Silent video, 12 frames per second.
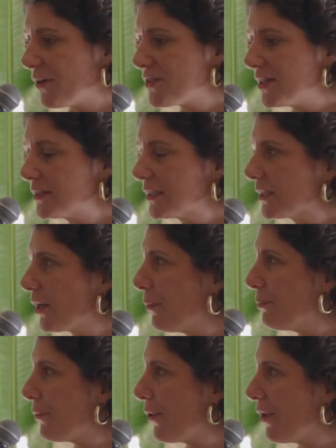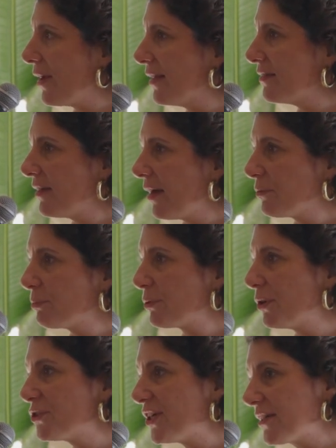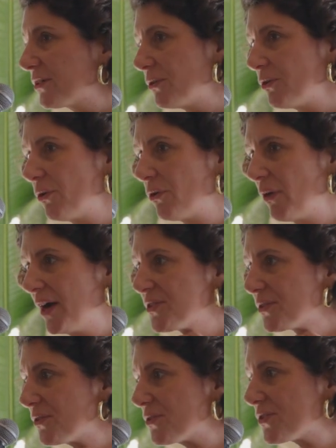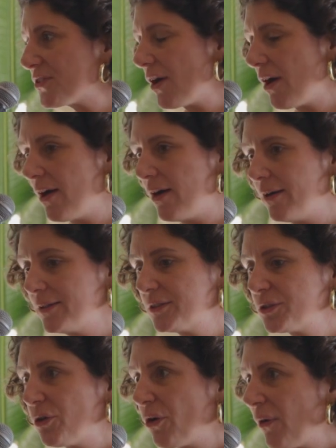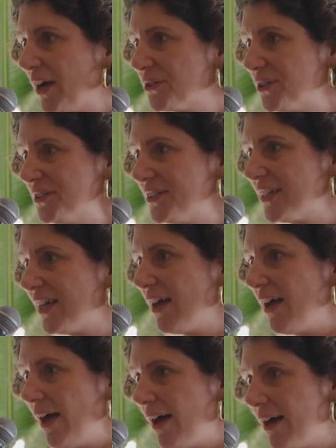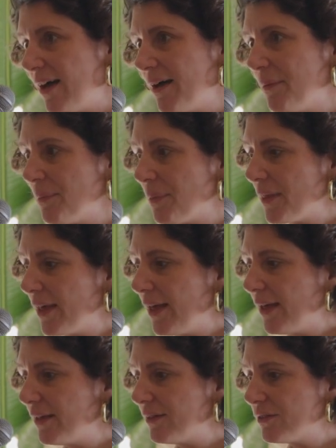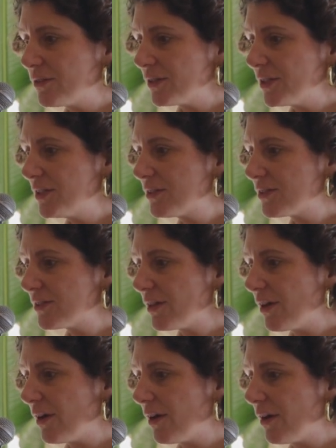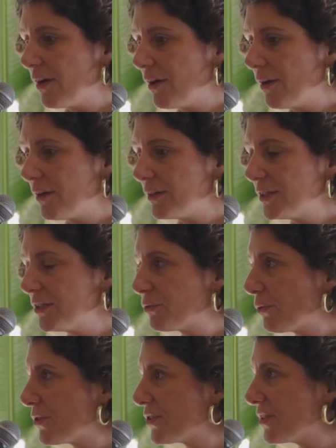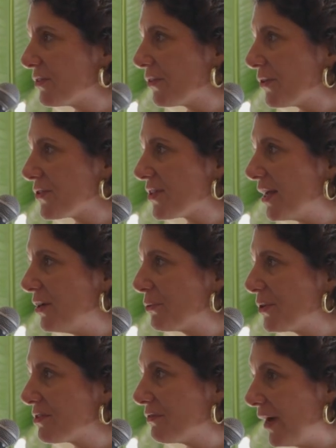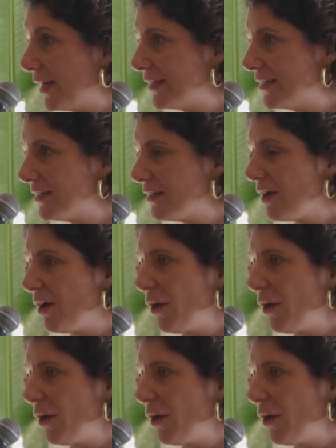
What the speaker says: setting up a land art project called Horizons in Colorado. And it was in the San Luis Valley